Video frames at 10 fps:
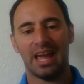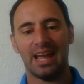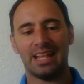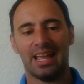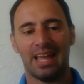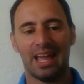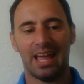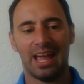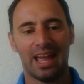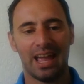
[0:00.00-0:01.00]
And
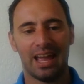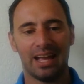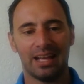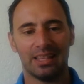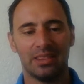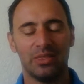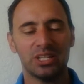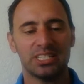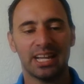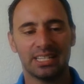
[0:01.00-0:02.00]

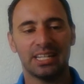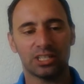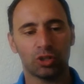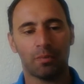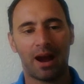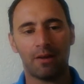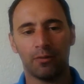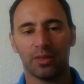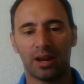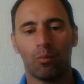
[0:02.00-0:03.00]
this technique is so
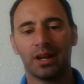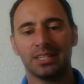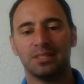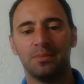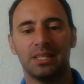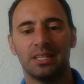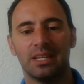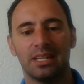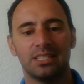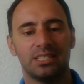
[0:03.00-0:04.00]
powerful that I want it to be
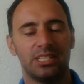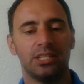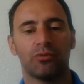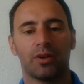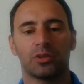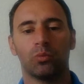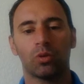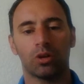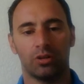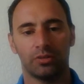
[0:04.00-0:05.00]
seen throughout the
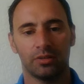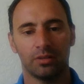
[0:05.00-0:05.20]
world,